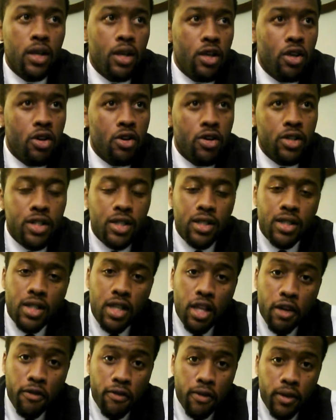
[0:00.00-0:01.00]
you know, it's
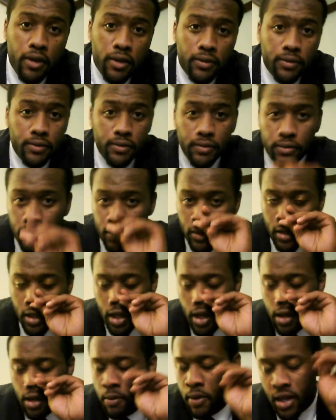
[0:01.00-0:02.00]
just different.
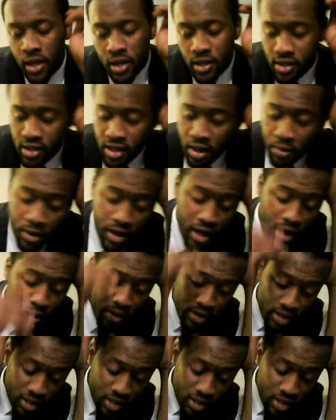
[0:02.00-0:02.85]
You know what I mean? To sum it up,